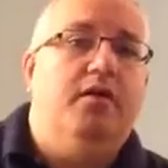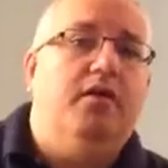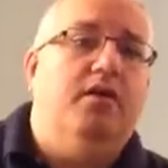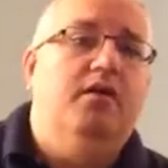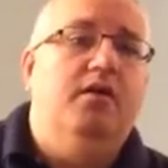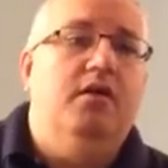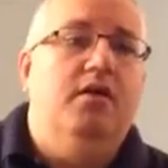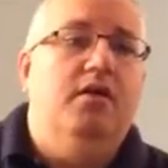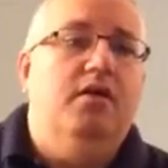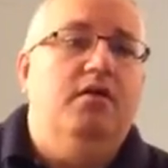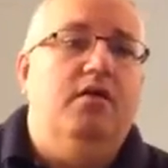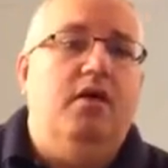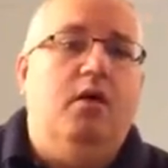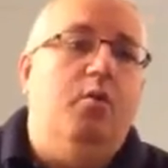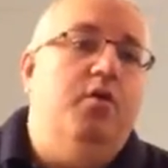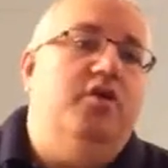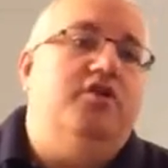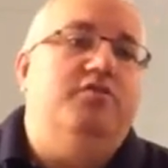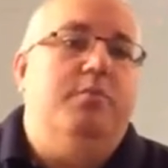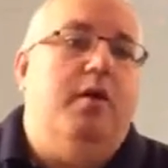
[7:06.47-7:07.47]
a
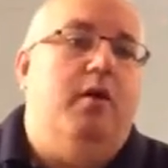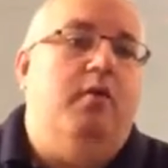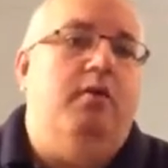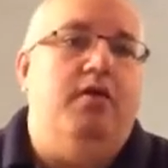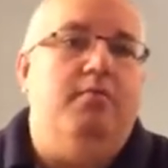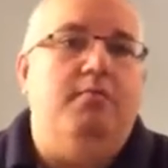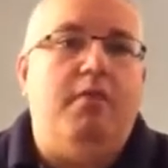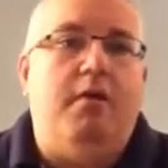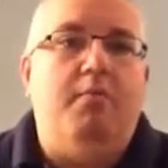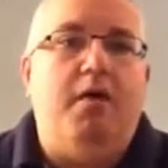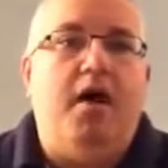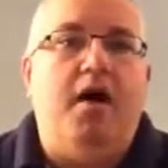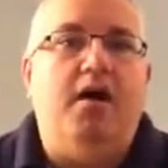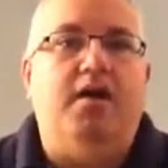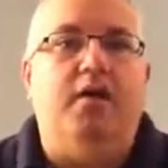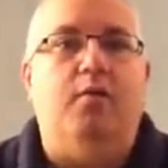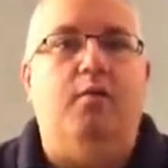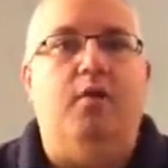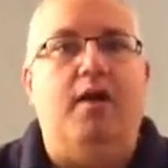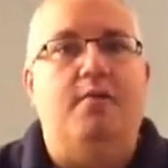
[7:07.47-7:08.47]
wishbone in my
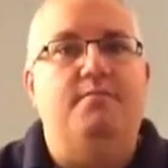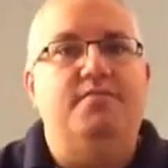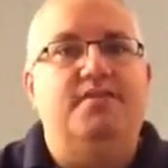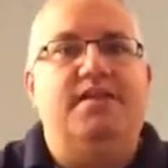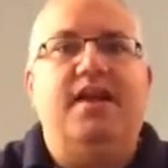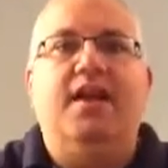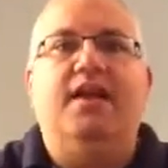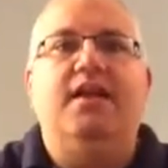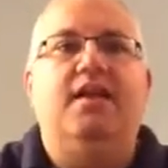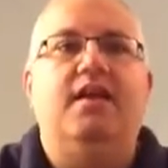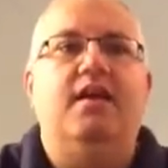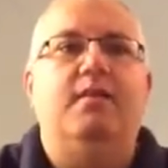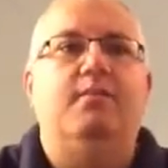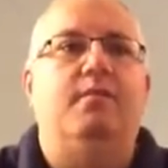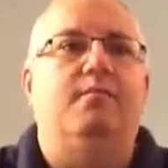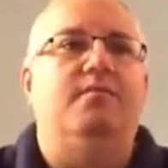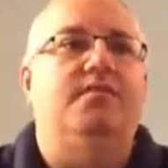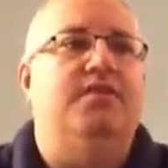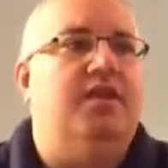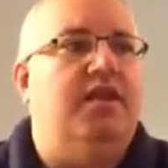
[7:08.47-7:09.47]
pocket while I'm standing up,
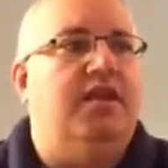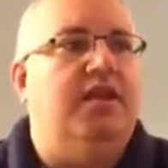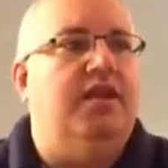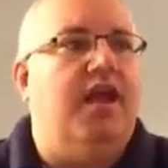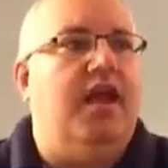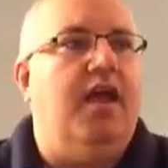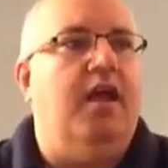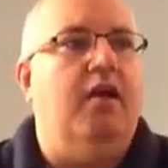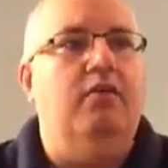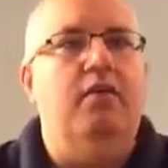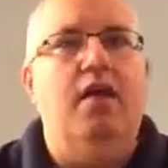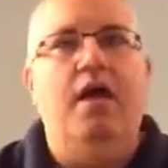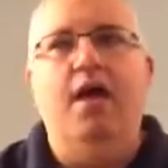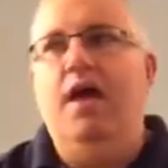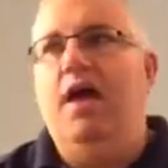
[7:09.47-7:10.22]
I'm sitting down,